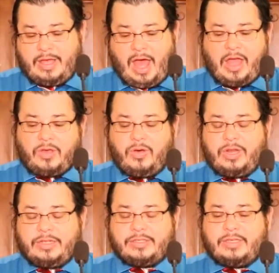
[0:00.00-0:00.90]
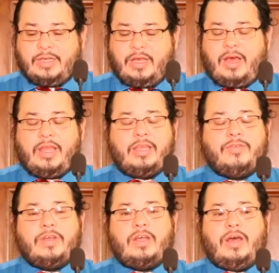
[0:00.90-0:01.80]
I couldn't
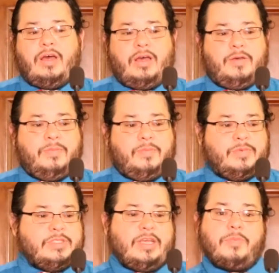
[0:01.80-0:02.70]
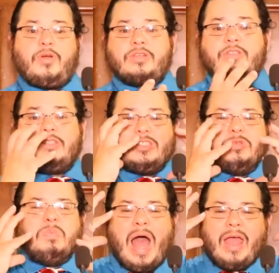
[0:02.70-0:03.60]
even see a person
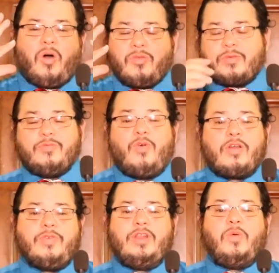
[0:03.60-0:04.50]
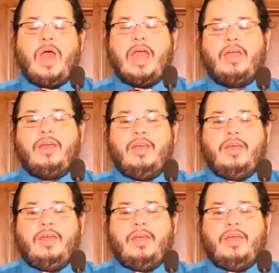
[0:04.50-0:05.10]
smile from 4 feet away.